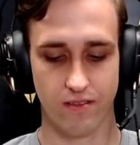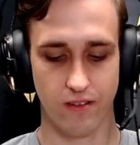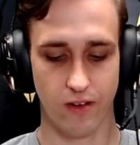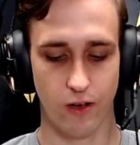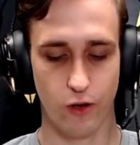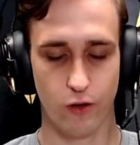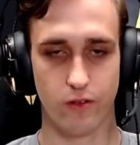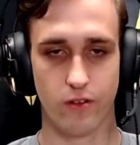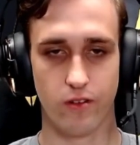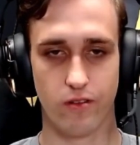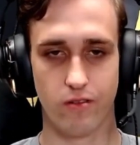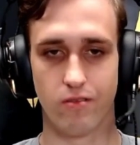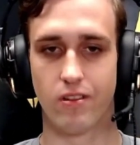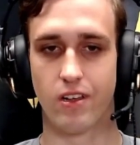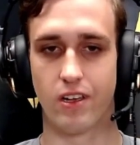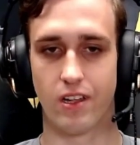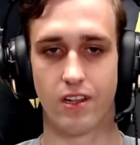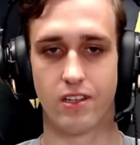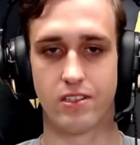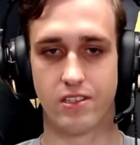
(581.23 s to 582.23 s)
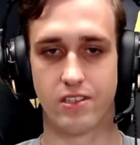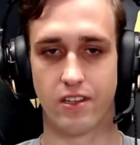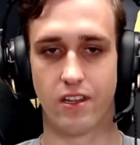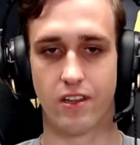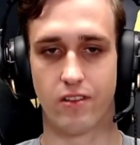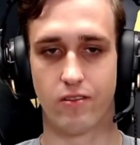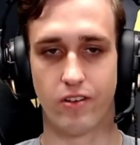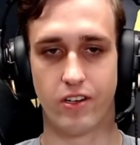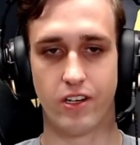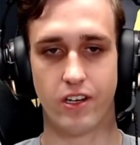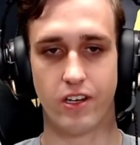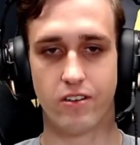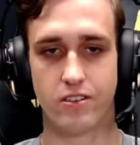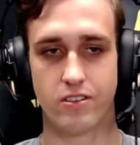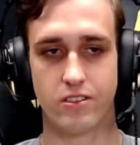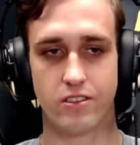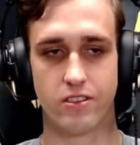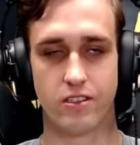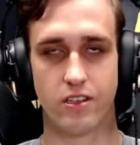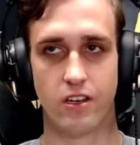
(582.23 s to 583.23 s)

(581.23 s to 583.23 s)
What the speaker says: over, like let's say the 3 years,